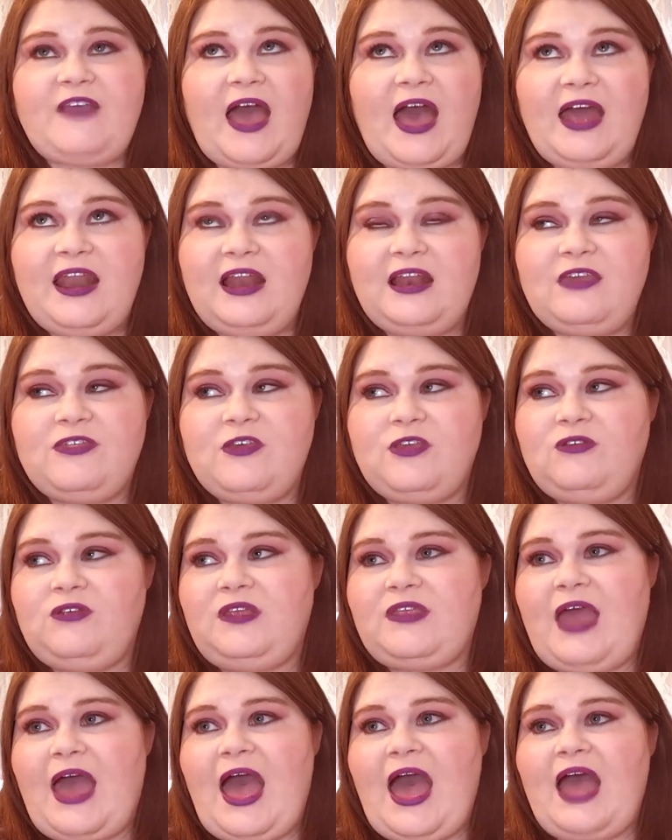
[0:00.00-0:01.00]
Add anything you
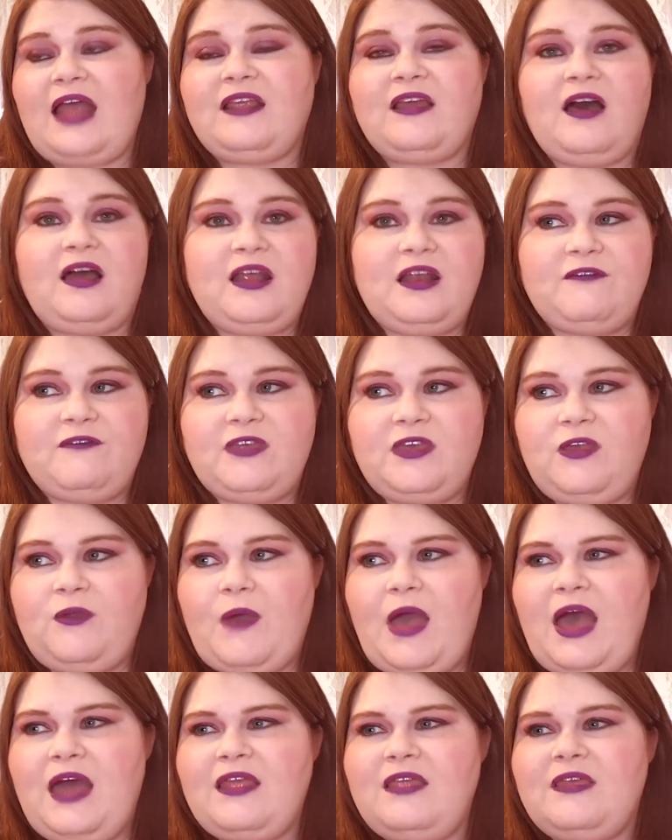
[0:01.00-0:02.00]
need to add, cut out everything you
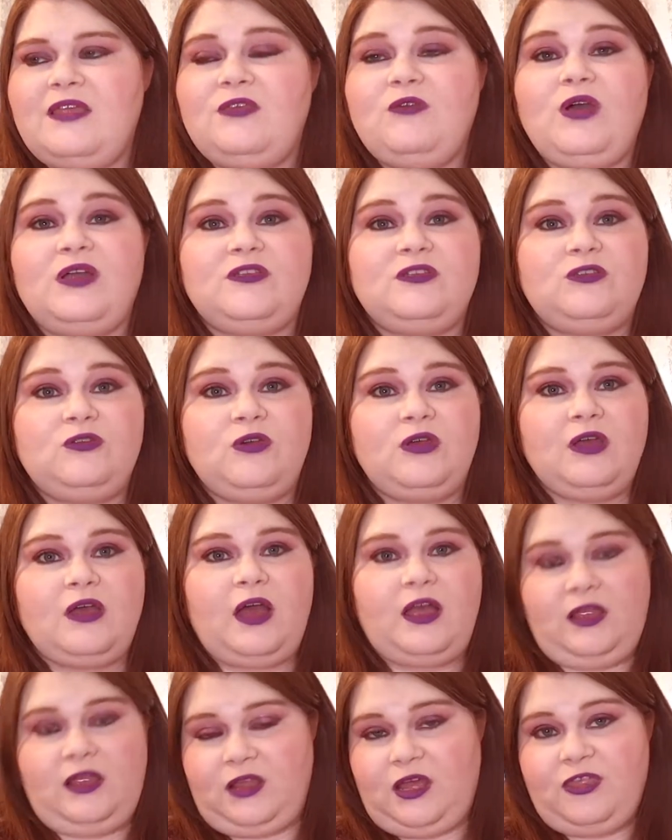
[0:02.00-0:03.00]
add, and then you get to do
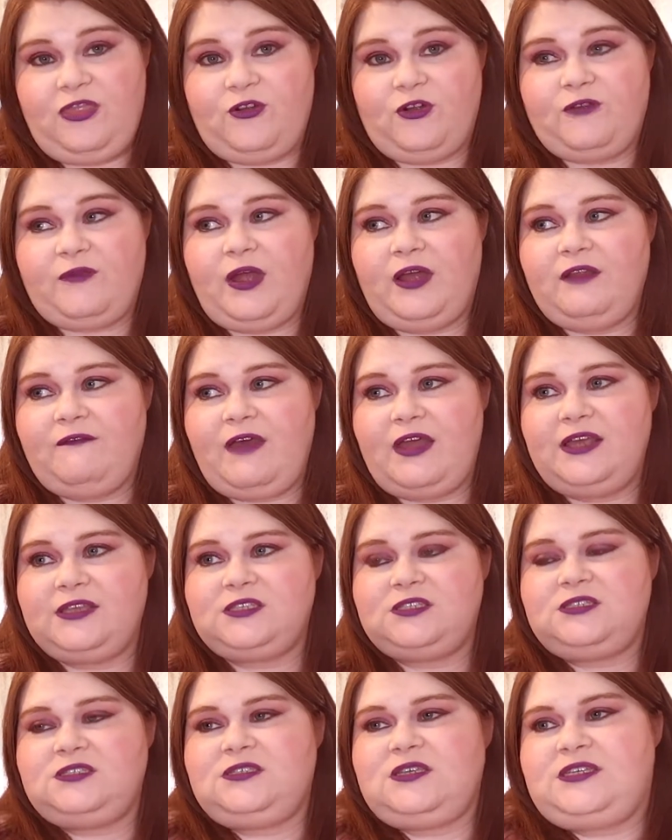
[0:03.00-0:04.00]
a third round of
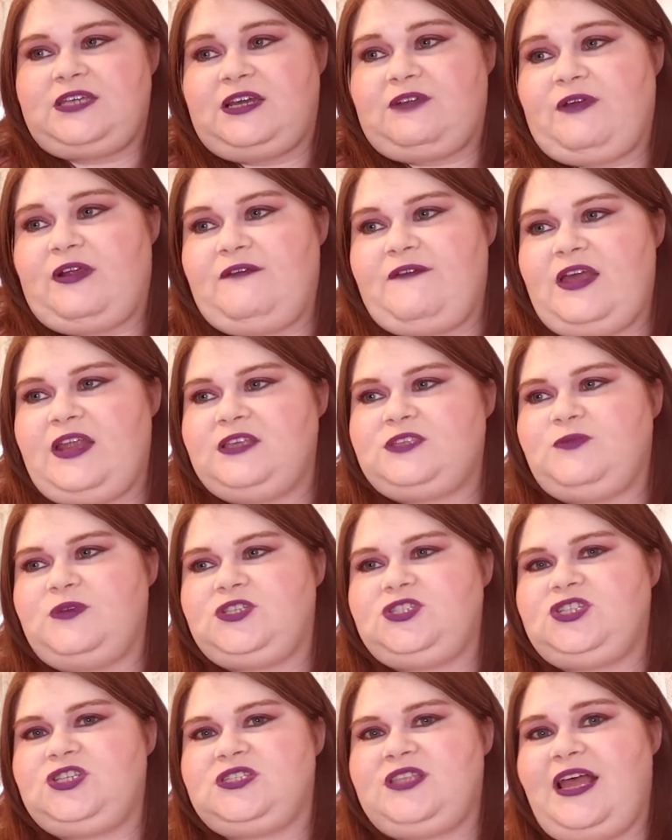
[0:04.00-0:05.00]
edits, a second round of edits,
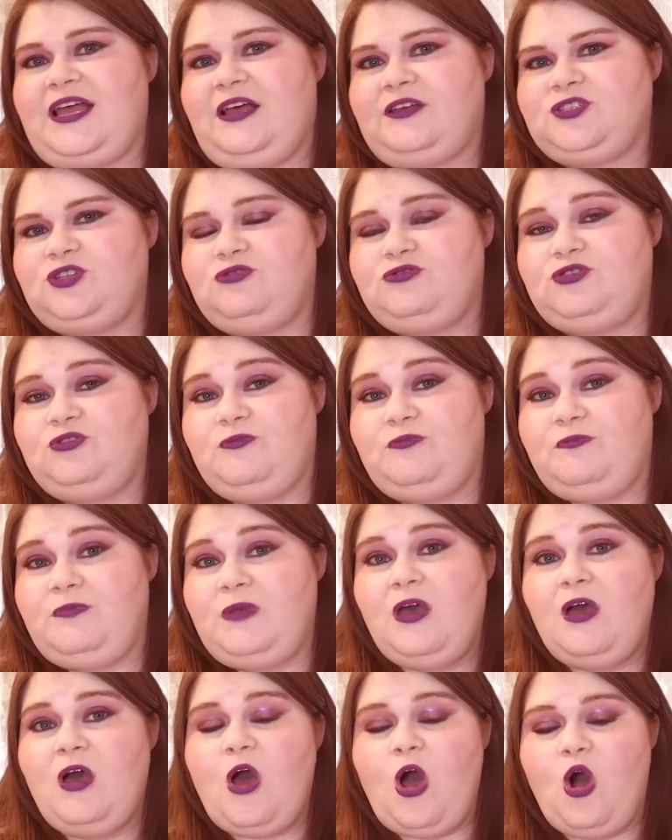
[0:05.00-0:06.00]
which just allows you to
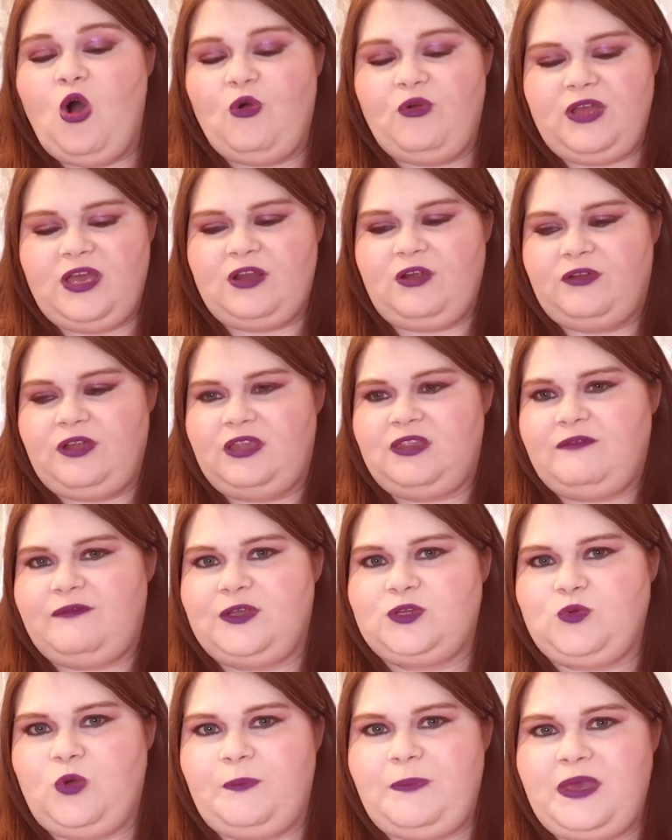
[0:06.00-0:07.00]
hone in on
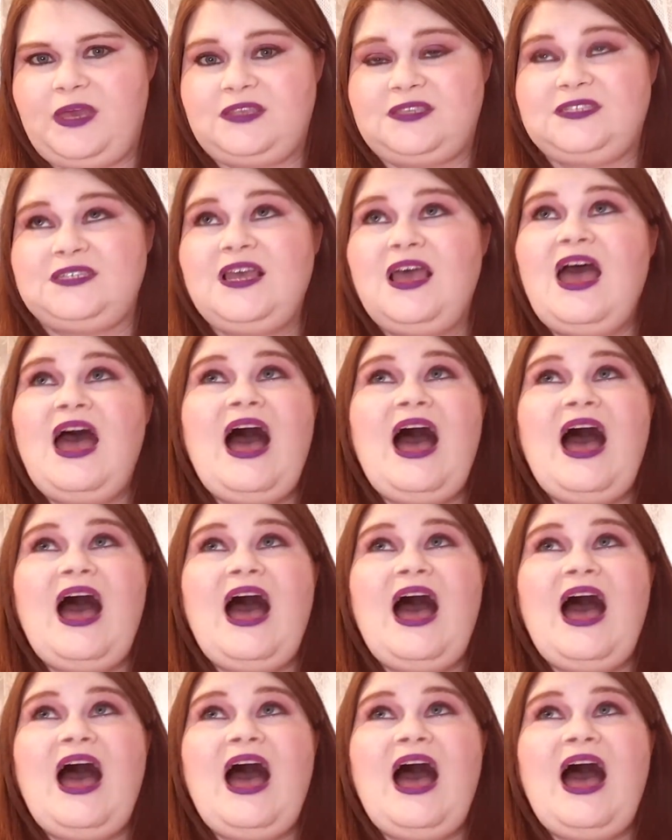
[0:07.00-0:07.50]
individual beats.